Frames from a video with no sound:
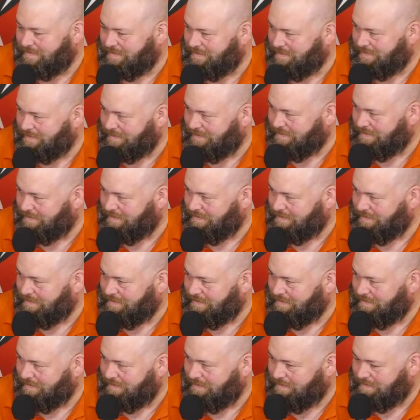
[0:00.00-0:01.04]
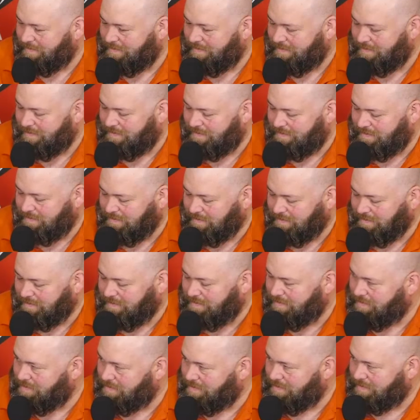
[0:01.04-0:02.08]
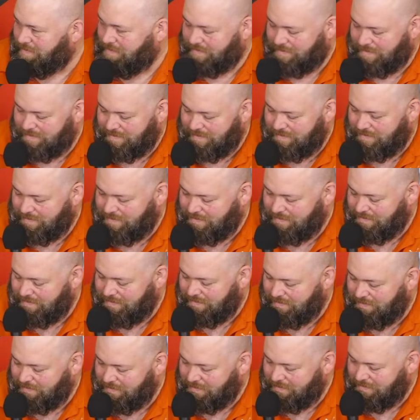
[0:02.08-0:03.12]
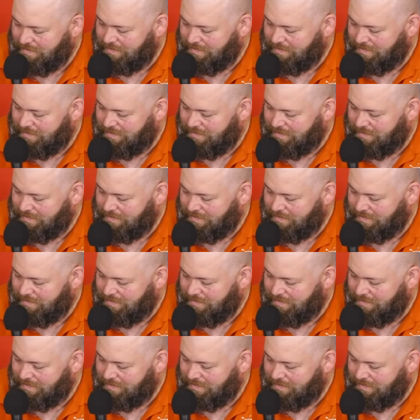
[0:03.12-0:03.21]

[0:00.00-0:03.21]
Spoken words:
(silent)